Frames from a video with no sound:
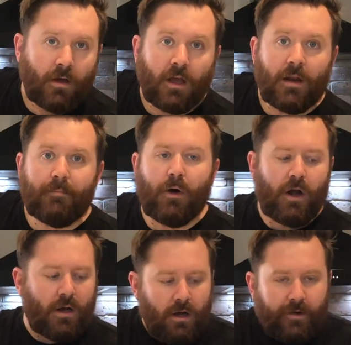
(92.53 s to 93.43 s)
In my
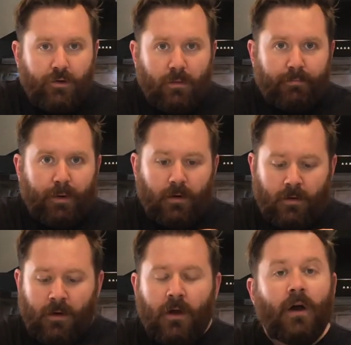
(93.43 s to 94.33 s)
little pot
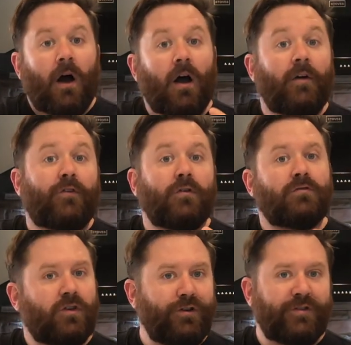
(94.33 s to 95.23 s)
I have got
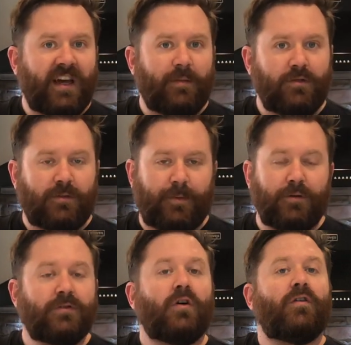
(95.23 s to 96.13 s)
2
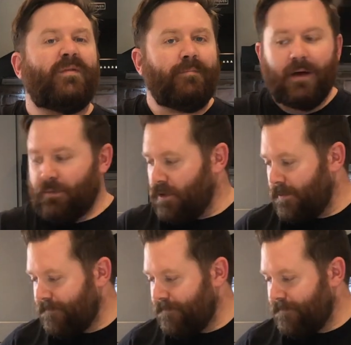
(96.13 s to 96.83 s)
tablespoons of milk.